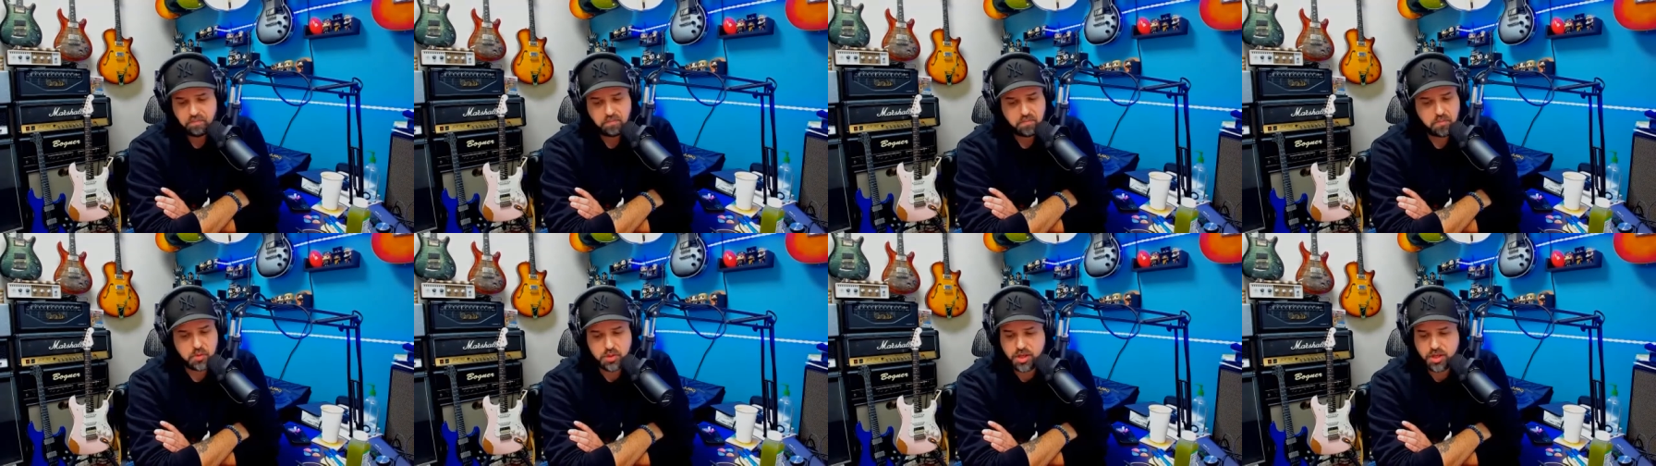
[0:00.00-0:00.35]

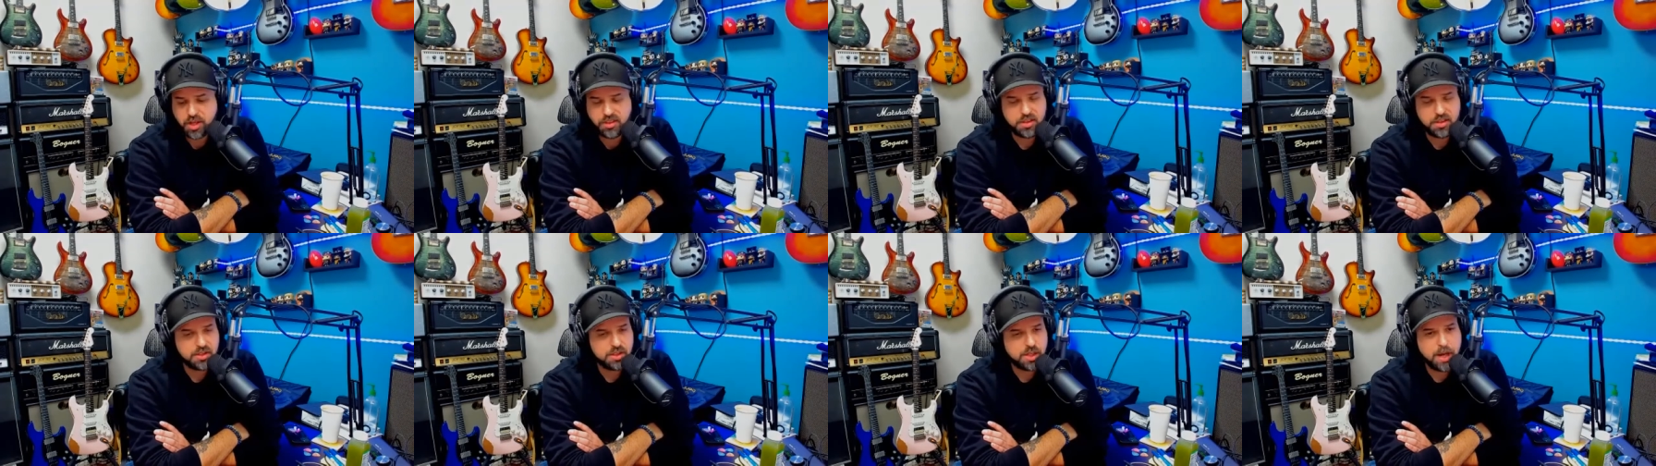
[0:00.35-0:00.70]
there's
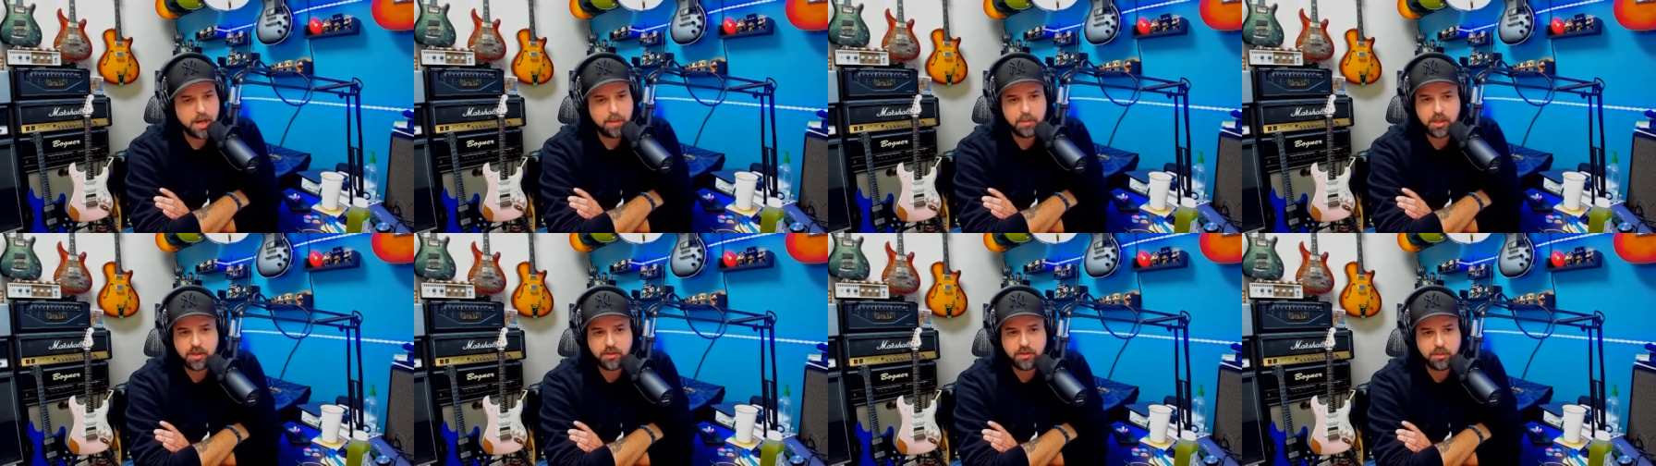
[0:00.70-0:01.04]
nothing
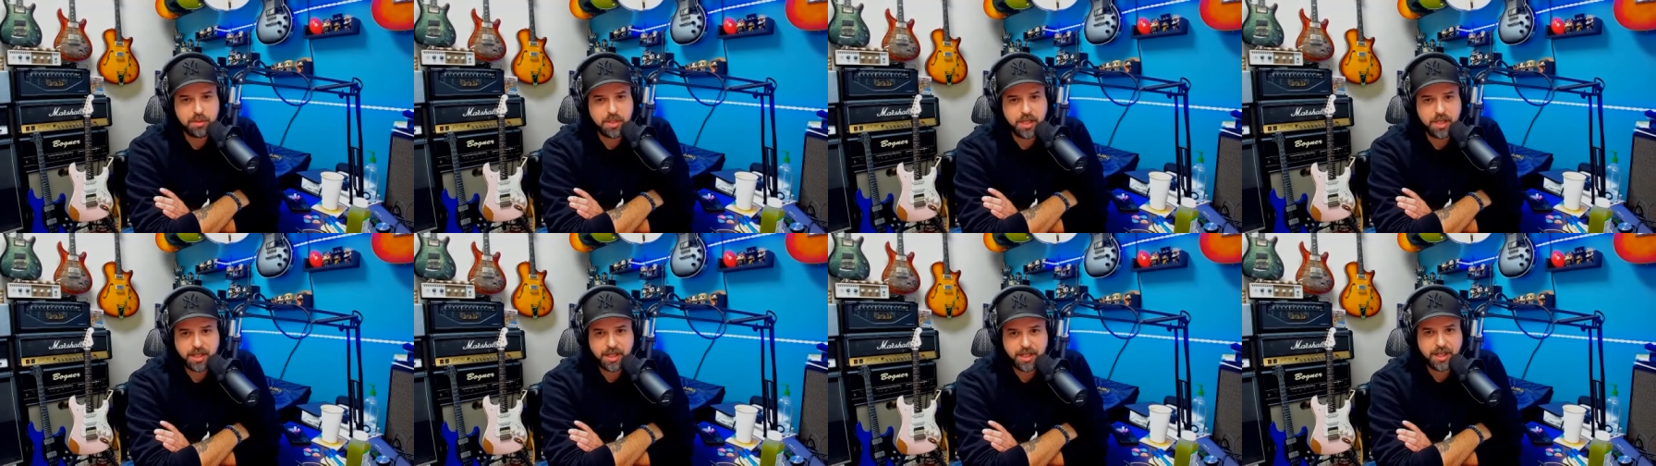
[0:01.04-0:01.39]
stopping you from
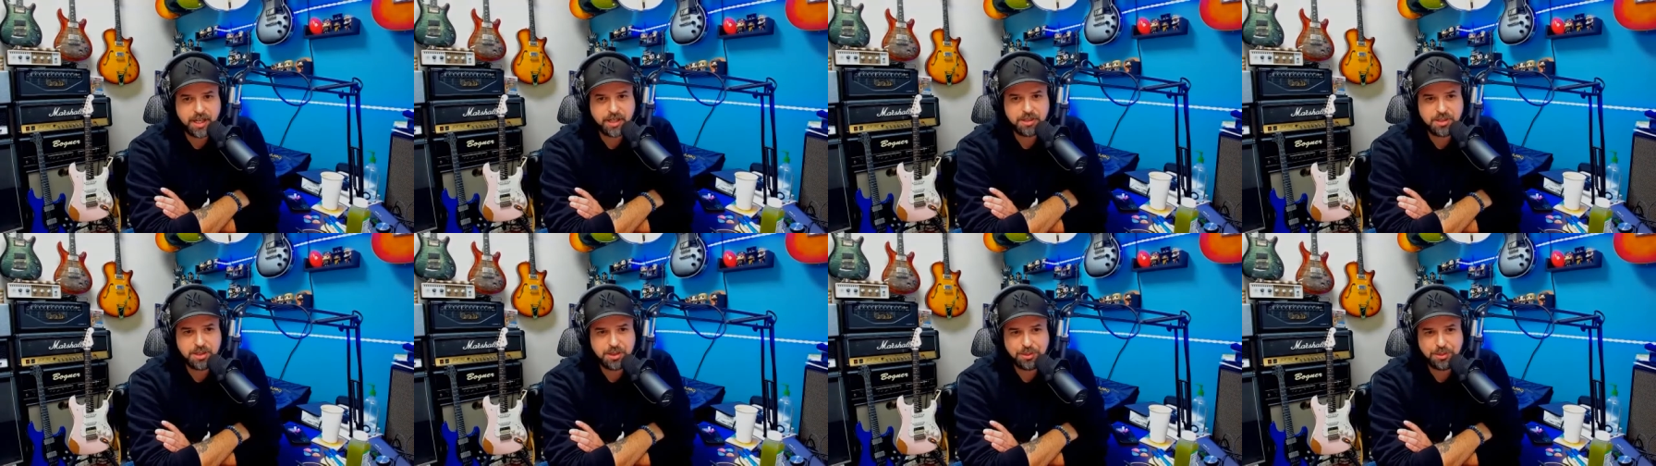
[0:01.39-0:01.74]
taking it
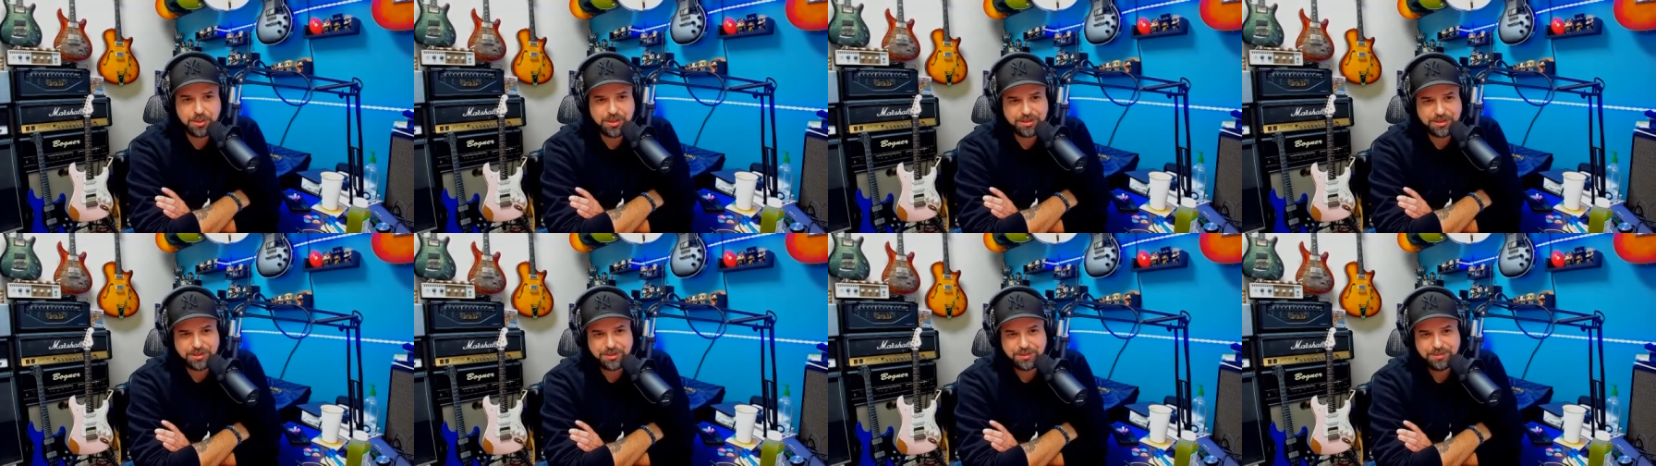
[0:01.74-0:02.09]
out to the
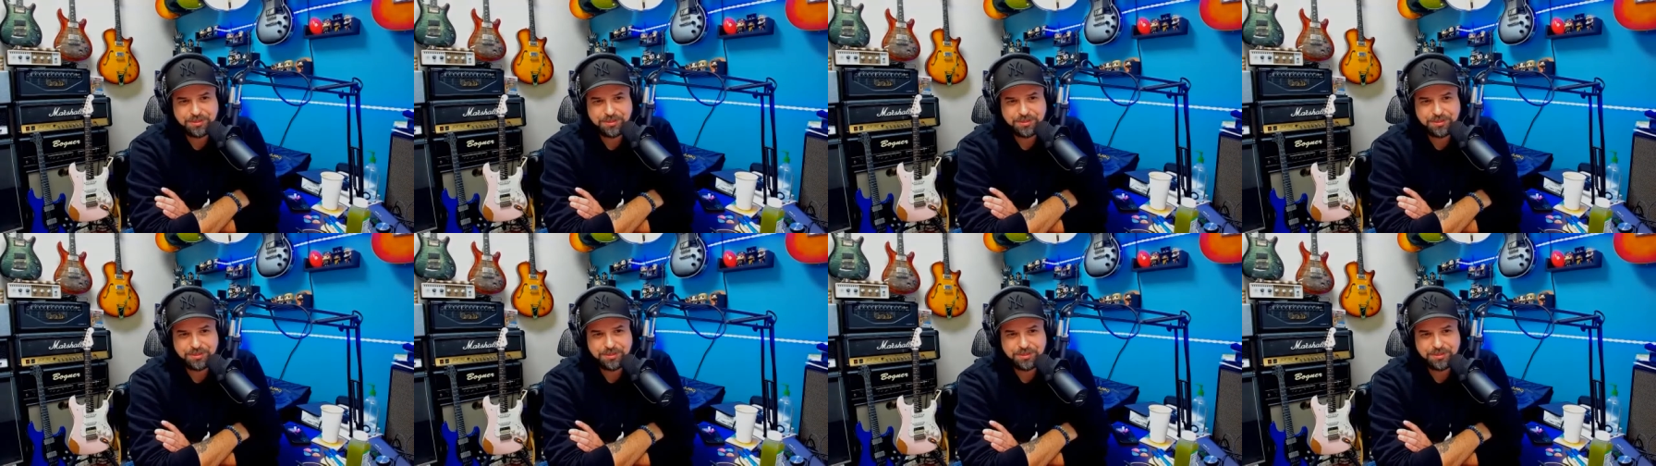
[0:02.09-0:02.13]
world.